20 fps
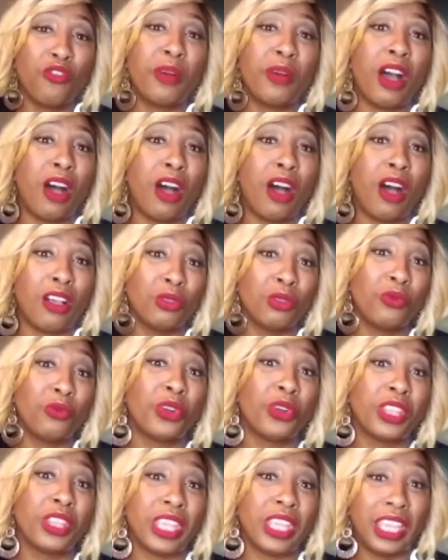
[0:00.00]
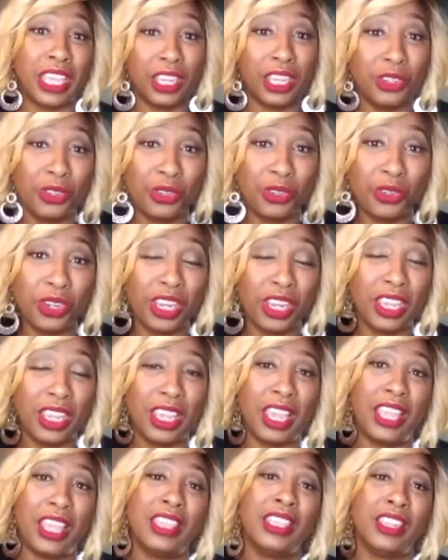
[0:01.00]
but also for the
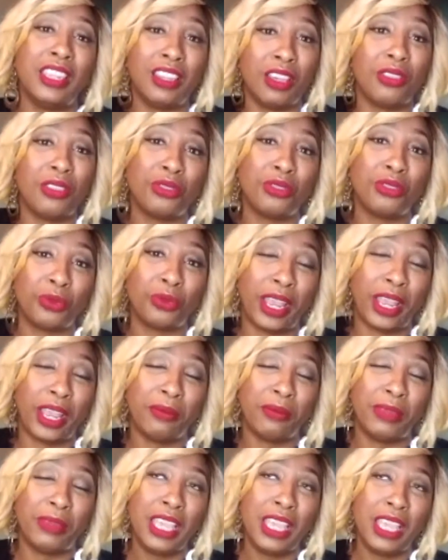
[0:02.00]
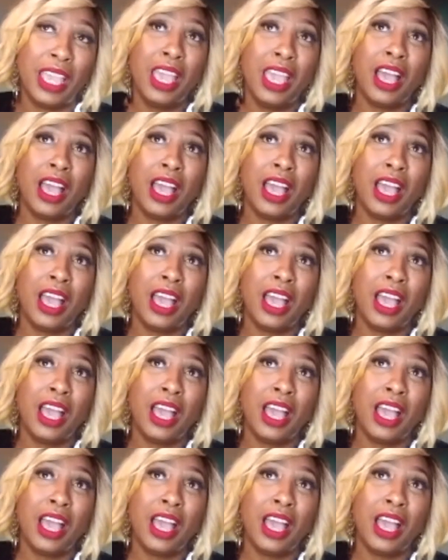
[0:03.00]
industry and then others around me.